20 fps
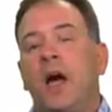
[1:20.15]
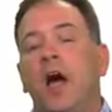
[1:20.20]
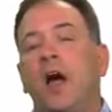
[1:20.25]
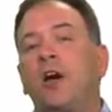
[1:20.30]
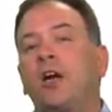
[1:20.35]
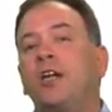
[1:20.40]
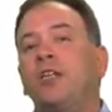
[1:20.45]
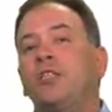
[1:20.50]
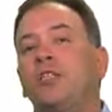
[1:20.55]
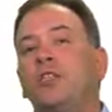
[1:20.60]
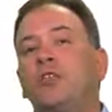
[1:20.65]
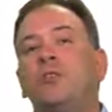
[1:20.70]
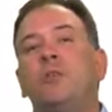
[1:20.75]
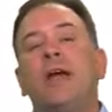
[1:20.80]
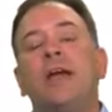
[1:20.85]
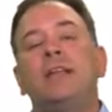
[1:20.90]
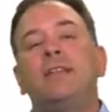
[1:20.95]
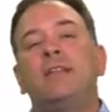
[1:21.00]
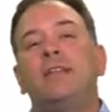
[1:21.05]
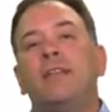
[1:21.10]
Our
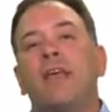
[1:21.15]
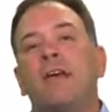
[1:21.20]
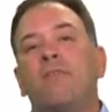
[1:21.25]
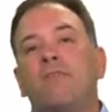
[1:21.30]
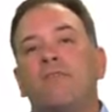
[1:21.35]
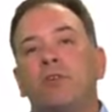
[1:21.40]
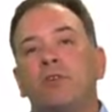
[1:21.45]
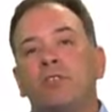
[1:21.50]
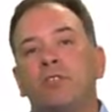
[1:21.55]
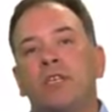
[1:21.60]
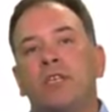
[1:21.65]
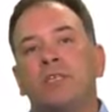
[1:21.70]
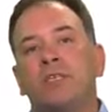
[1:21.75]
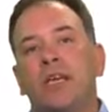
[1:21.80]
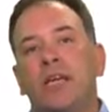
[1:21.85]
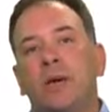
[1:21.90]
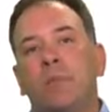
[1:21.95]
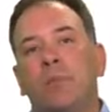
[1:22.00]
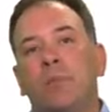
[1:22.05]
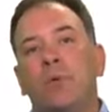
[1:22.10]
constraint in that first
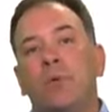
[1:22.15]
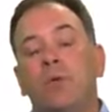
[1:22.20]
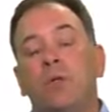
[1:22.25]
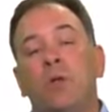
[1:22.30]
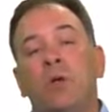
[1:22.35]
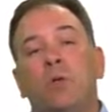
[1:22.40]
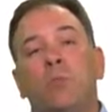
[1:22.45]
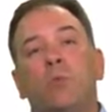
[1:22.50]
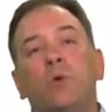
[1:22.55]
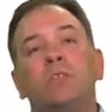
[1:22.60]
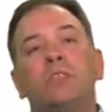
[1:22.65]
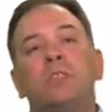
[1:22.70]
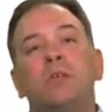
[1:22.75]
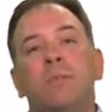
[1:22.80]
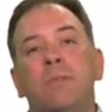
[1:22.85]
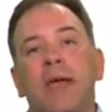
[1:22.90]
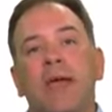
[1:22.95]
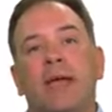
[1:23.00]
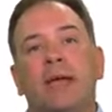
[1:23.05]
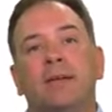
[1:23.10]
example was
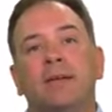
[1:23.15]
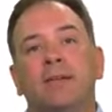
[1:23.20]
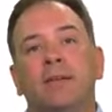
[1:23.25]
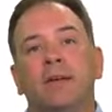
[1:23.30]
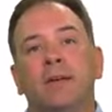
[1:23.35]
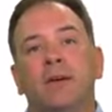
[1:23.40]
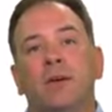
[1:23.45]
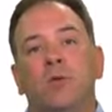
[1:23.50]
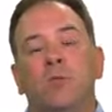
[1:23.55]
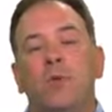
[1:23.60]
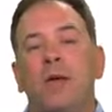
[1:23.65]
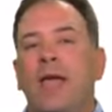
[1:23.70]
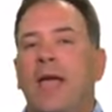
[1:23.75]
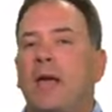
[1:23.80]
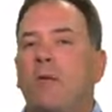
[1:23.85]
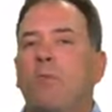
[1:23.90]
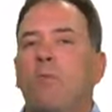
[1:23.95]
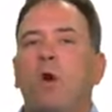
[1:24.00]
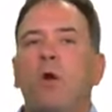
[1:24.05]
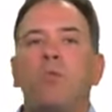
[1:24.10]
demand. We
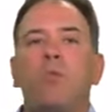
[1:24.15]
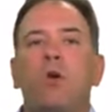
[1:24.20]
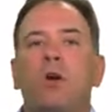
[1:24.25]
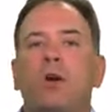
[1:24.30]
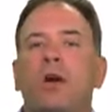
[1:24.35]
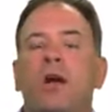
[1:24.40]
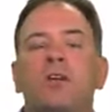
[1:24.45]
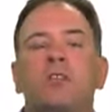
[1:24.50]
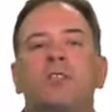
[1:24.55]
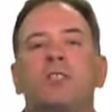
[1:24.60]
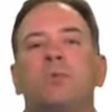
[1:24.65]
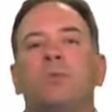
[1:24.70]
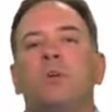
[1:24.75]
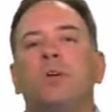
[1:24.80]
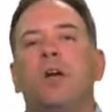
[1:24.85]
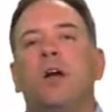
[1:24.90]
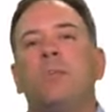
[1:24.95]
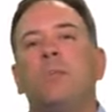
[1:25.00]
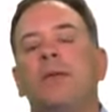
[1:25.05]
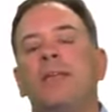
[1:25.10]
had one more customer
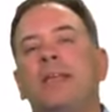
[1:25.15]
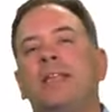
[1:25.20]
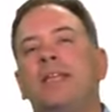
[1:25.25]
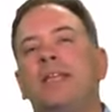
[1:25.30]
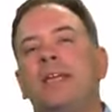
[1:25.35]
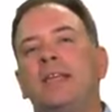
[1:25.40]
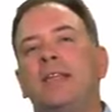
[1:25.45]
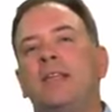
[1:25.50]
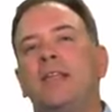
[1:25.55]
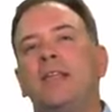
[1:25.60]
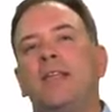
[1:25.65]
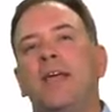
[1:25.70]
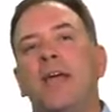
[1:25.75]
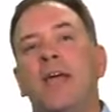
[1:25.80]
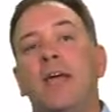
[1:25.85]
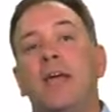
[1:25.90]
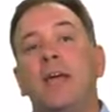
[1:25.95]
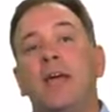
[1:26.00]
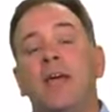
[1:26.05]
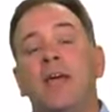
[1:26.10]
come in at the end of the
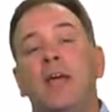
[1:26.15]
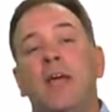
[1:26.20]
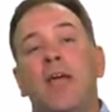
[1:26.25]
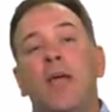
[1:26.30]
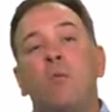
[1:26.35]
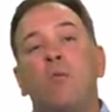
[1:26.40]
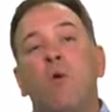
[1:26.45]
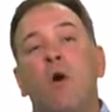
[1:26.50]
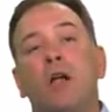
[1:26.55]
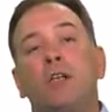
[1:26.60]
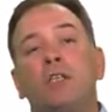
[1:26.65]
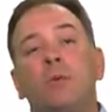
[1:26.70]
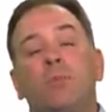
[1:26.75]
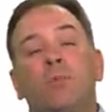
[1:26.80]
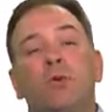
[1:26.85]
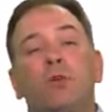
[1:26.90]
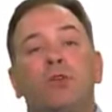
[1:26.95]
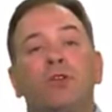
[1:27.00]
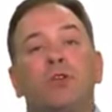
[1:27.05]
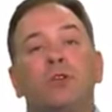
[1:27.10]
day and want to
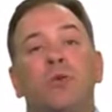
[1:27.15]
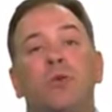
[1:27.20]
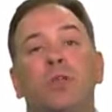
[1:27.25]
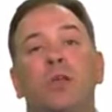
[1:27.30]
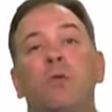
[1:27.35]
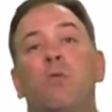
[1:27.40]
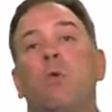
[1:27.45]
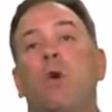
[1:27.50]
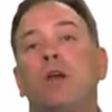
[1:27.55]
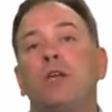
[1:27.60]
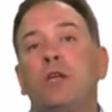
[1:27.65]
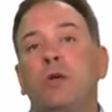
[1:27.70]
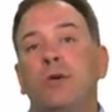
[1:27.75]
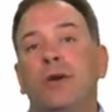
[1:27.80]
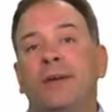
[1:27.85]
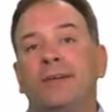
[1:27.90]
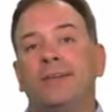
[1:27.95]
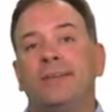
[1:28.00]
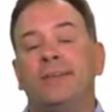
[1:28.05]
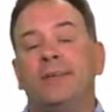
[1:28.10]
purchase only one
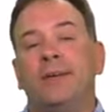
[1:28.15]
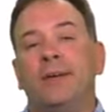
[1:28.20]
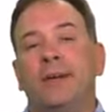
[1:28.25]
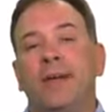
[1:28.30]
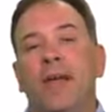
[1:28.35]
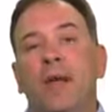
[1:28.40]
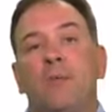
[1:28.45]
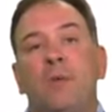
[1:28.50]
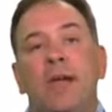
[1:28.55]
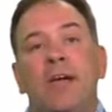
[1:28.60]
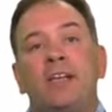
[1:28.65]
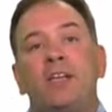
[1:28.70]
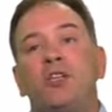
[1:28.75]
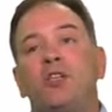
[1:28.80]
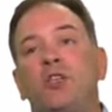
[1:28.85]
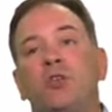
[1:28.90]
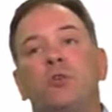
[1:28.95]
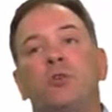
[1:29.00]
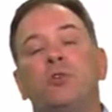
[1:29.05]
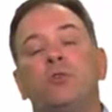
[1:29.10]
unit, and we had to
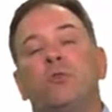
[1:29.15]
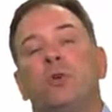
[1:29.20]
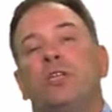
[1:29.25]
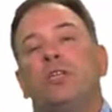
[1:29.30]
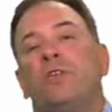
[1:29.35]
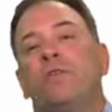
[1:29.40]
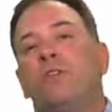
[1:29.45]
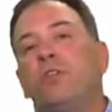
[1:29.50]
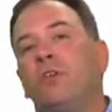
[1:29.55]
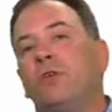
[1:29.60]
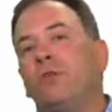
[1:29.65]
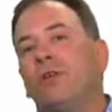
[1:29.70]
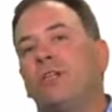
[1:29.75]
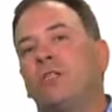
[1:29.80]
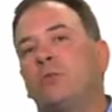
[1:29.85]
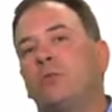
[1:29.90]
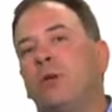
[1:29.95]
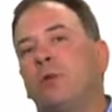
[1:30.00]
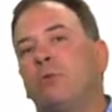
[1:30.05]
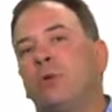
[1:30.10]
choose which of the
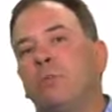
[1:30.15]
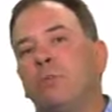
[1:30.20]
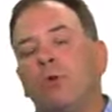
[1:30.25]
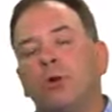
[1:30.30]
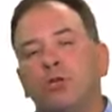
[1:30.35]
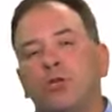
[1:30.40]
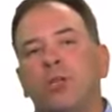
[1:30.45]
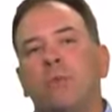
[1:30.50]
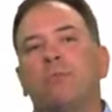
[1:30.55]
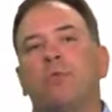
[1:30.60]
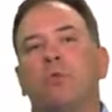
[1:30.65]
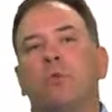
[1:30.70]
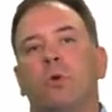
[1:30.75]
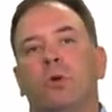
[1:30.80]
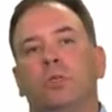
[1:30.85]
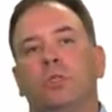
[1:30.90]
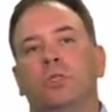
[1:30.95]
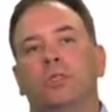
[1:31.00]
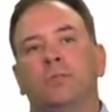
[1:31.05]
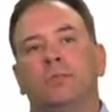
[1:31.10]
units we would push them
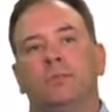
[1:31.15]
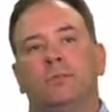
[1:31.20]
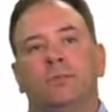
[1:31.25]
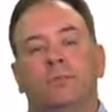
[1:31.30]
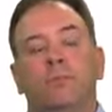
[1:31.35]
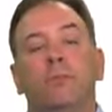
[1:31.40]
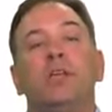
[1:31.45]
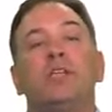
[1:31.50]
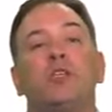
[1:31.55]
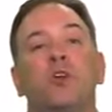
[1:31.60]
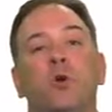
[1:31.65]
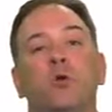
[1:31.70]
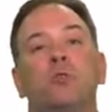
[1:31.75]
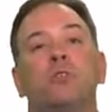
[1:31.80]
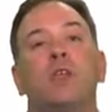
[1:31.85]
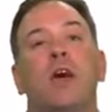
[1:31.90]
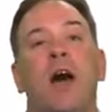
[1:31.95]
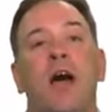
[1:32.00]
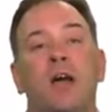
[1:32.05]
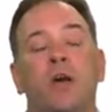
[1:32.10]
towards. We
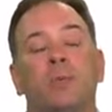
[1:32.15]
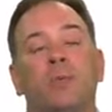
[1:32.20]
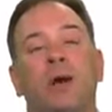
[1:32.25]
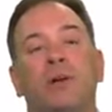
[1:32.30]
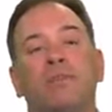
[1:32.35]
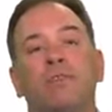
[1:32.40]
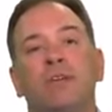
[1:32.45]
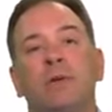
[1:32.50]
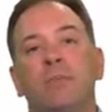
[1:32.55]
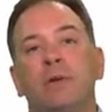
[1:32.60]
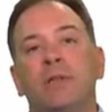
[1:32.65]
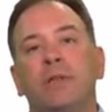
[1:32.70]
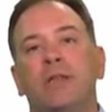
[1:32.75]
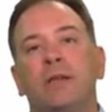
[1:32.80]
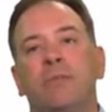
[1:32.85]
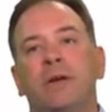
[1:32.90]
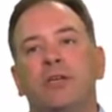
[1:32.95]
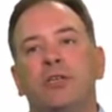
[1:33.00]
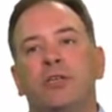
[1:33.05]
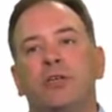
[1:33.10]
chose the higher
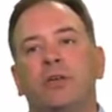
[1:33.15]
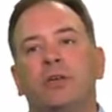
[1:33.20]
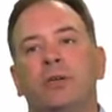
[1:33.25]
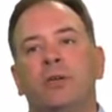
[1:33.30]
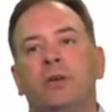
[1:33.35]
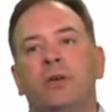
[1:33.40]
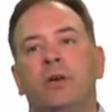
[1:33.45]
profitability measure.